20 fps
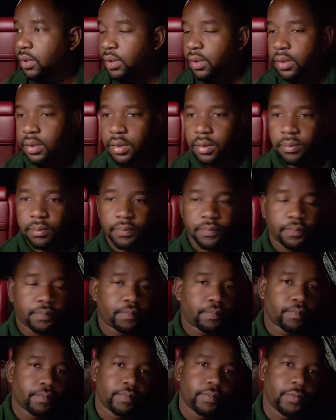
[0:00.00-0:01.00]
um,
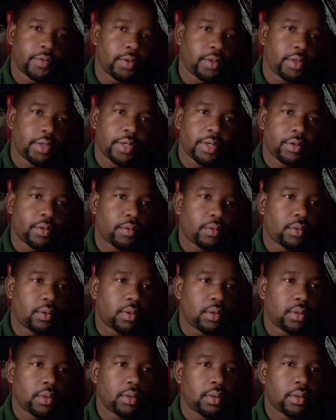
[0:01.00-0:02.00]
air
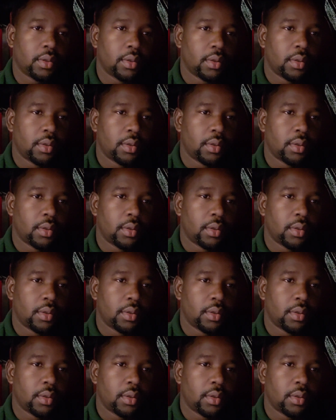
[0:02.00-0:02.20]
horn,